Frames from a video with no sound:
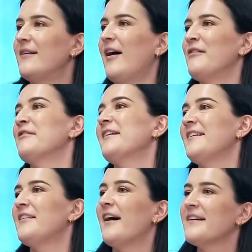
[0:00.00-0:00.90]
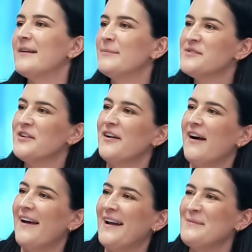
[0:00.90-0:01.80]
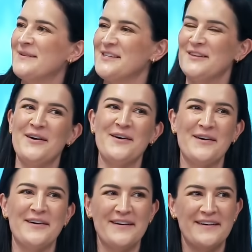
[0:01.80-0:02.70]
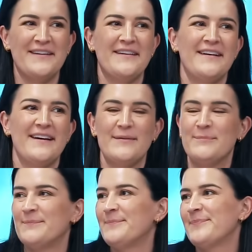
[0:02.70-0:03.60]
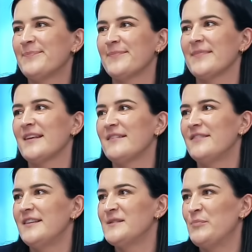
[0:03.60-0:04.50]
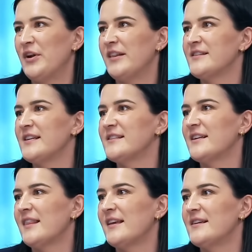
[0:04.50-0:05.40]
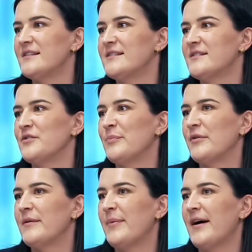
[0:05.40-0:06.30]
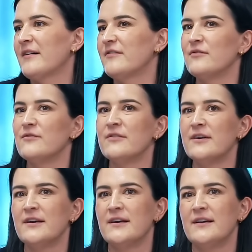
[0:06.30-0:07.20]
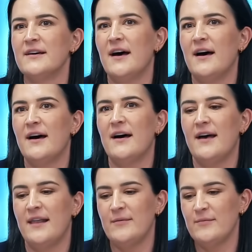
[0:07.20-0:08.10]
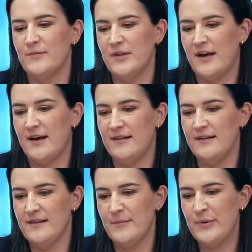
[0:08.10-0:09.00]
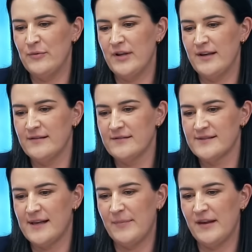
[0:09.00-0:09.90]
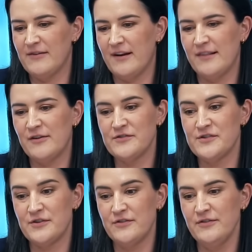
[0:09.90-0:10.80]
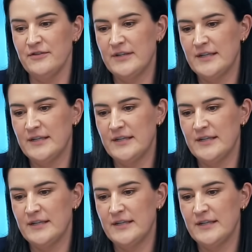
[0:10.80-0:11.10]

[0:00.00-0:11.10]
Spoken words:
I really like him, so I had him as a lock. For this point in the season, I think he's super impactful. And with Harley, they're building something around those two.